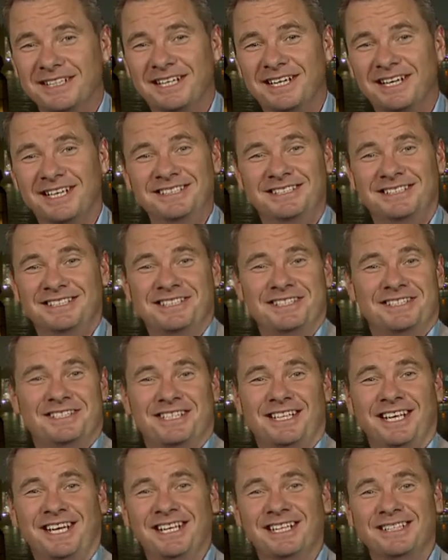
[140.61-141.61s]
I
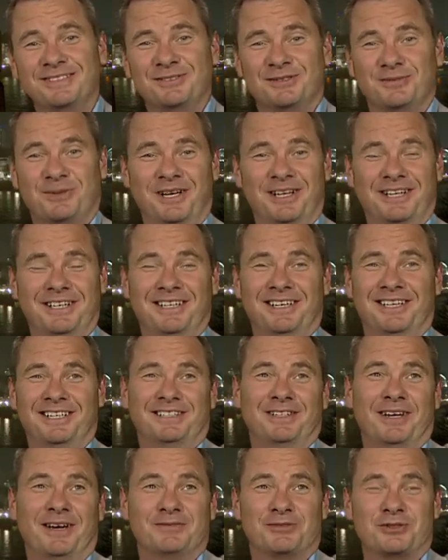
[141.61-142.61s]
just did. It was like
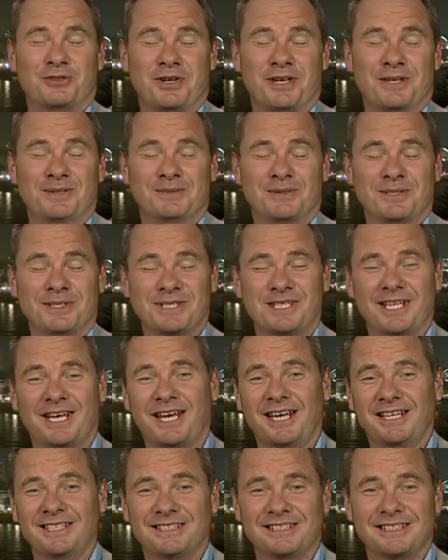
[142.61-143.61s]
you have dreams as
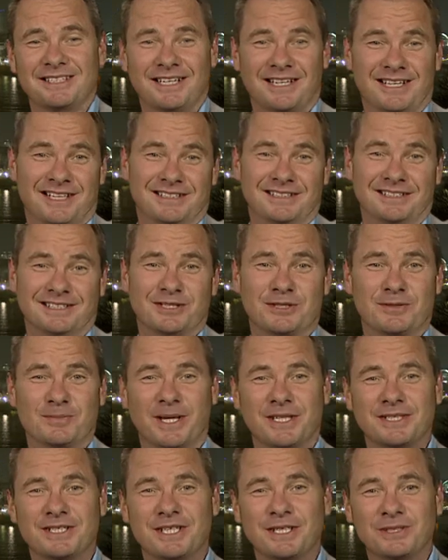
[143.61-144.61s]
kids, and the
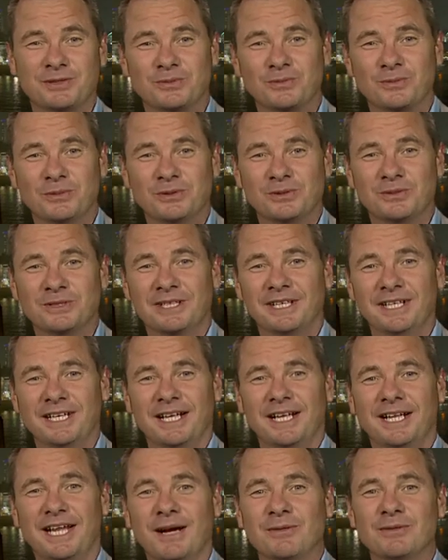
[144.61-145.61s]
Smash Hits Award.
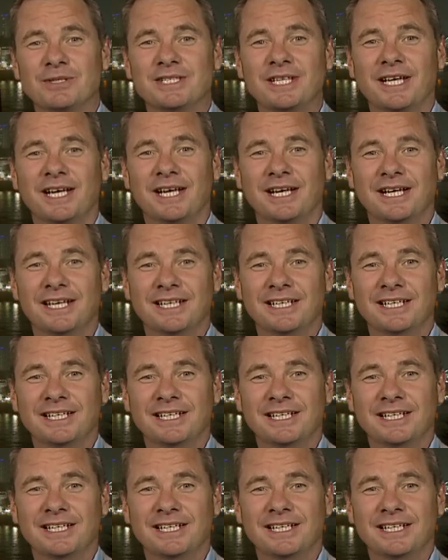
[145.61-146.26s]
That was it.